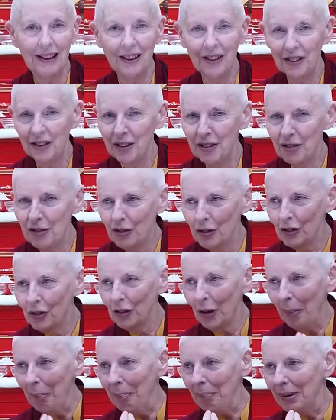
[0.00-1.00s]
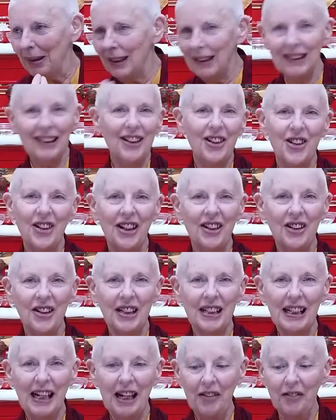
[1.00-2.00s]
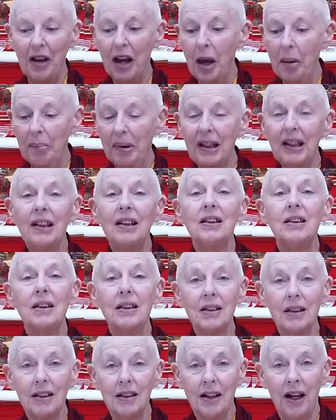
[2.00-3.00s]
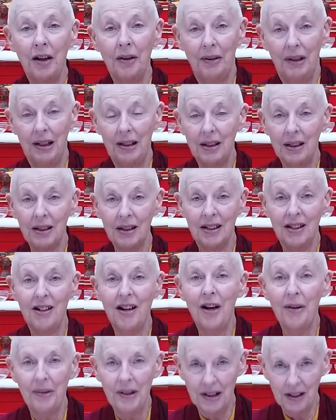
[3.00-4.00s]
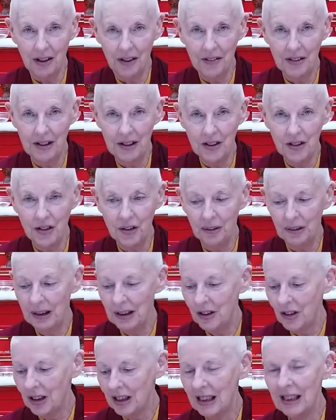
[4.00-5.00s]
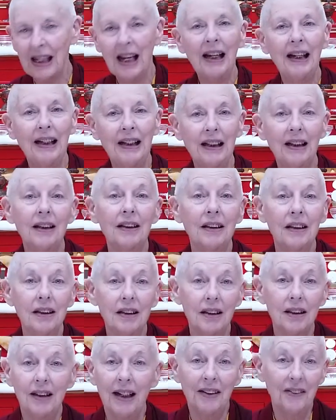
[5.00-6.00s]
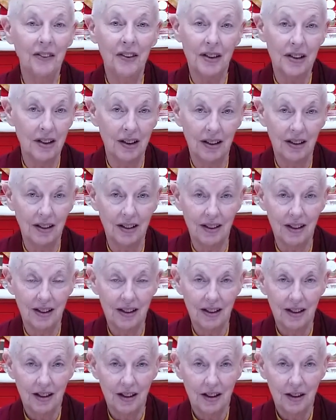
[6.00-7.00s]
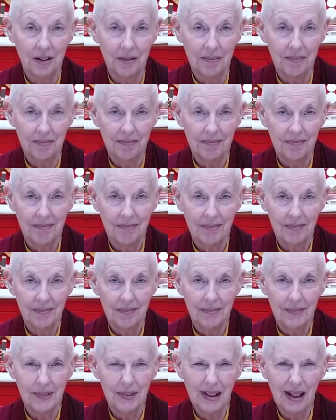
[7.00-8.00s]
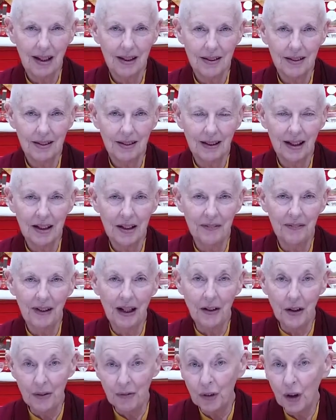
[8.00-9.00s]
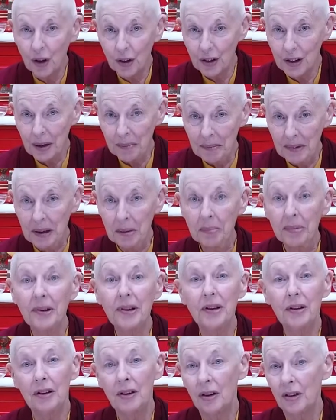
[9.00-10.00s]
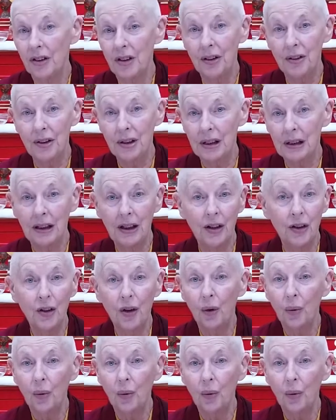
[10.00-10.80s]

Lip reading: It could completely change his life, but he doesn't know it. He doesn't know he's got this jewel. It's just lying in the dirt. So that's kind of like you've got something, but you're not using it.